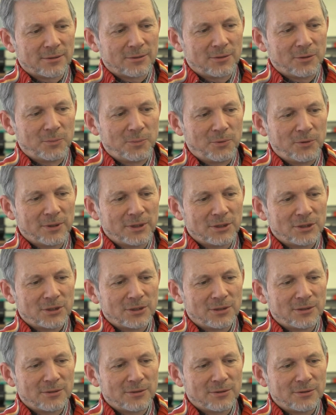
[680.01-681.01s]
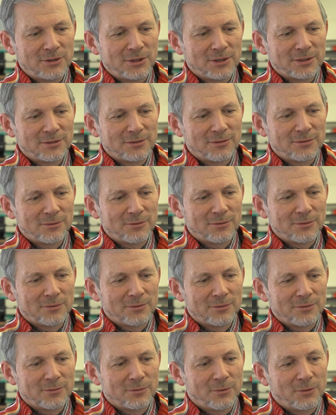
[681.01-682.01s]
cooperation, not just
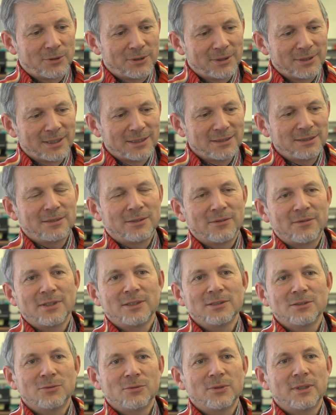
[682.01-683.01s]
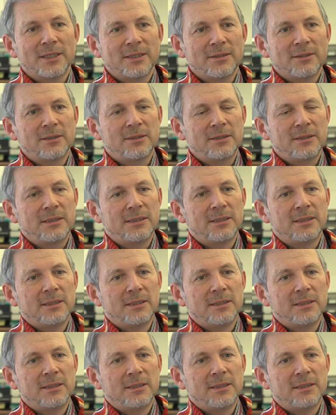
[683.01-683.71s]
organizing things together.